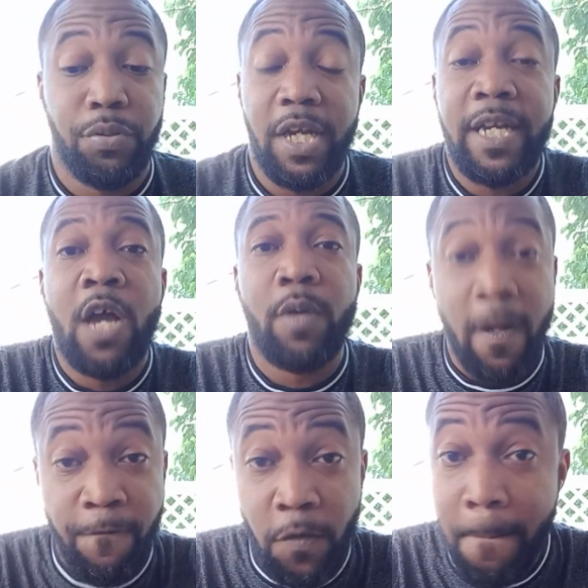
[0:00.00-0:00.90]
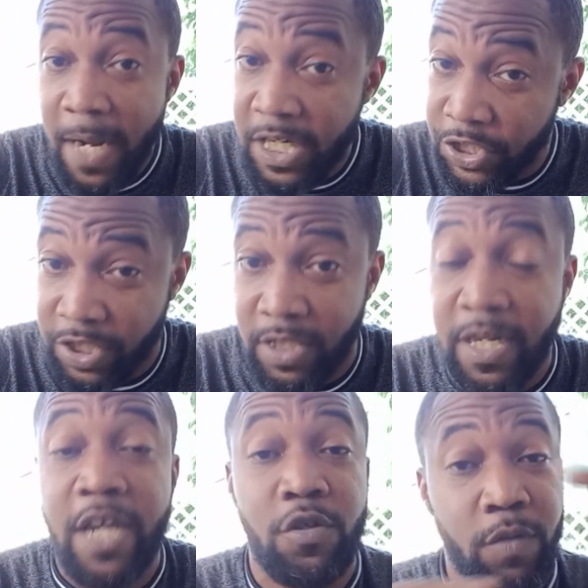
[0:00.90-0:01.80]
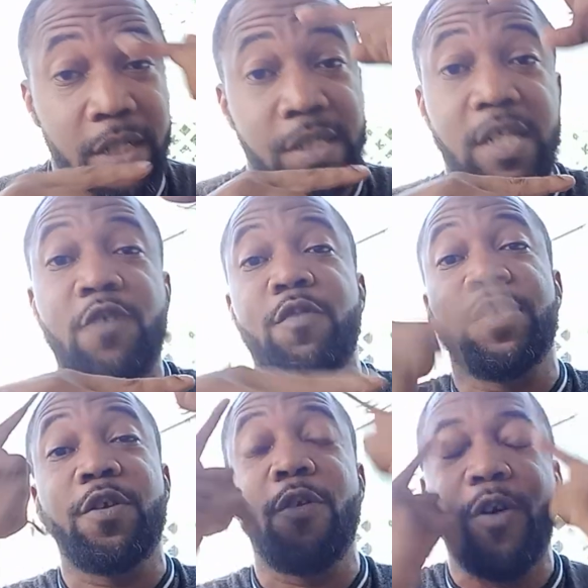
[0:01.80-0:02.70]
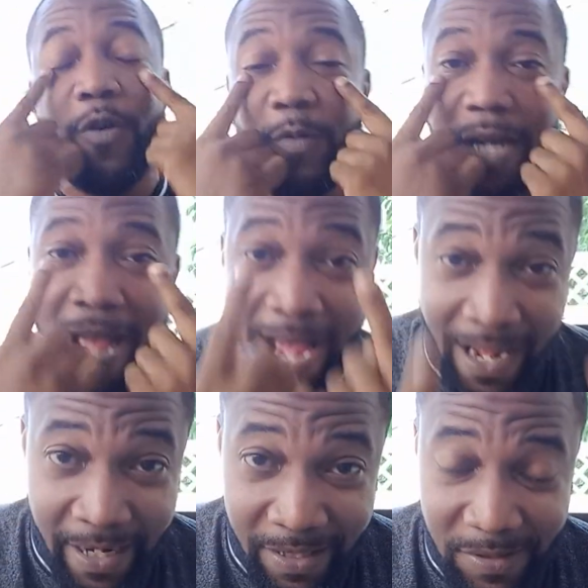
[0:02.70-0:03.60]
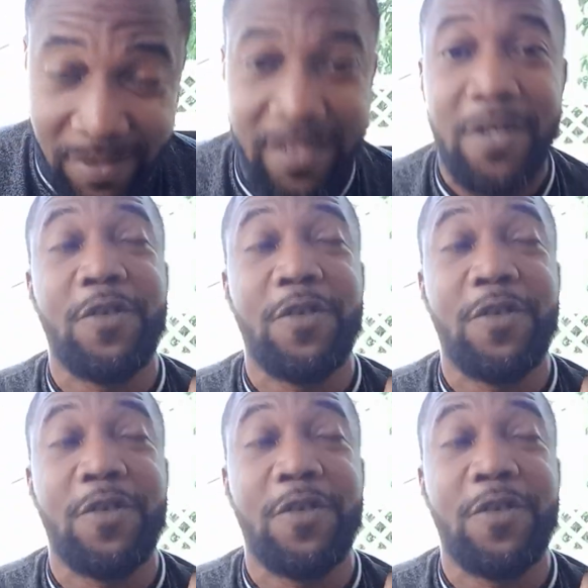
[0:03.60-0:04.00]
putting out information that you can see with your own eyes.